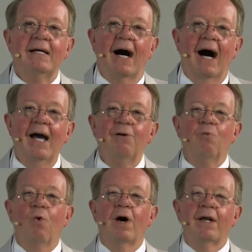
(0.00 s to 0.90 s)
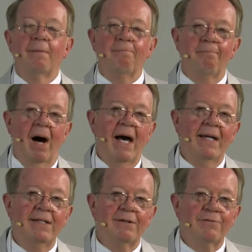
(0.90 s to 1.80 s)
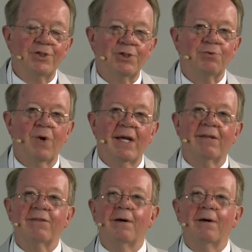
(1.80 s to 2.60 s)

I want a mind of strength,